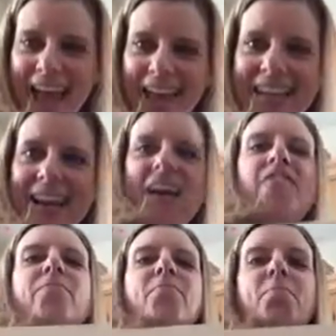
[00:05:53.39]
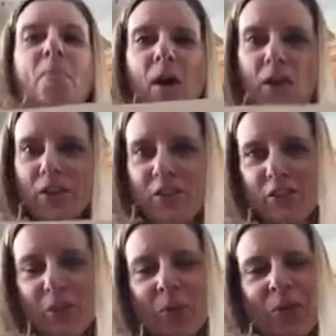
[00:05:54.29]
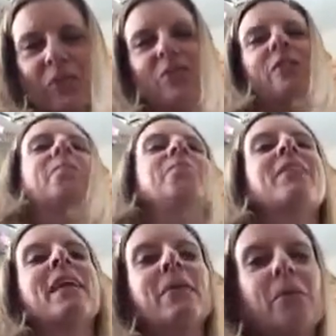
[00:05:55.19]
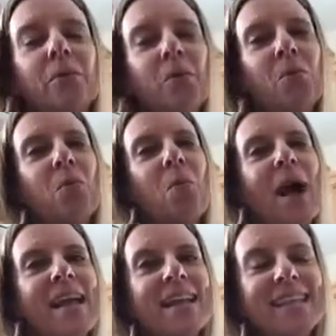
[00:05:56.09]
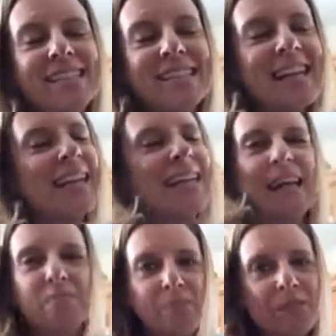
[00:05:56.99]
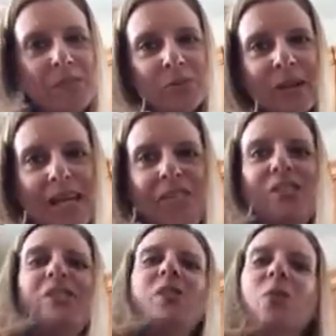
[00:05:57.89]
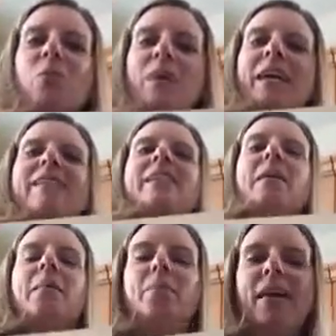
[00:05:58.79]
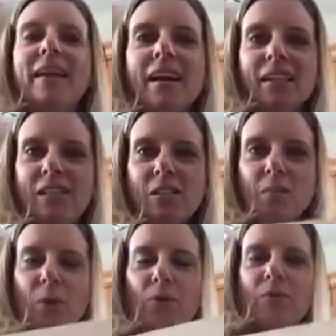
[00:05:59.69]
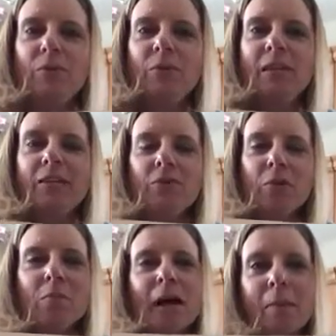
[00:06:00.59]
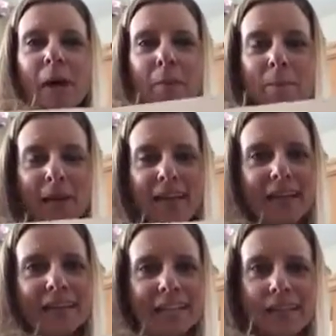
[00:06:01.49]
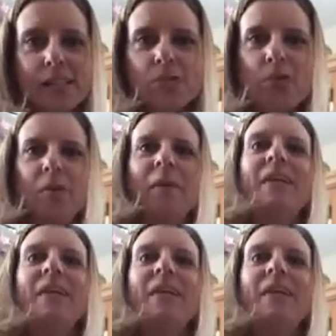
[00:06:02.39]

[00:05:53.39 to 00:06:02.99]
end of Bark George. Wyatt and Zayden. I miss you guys so much. Big hugs to both of you and give your mama a big hug and kiss for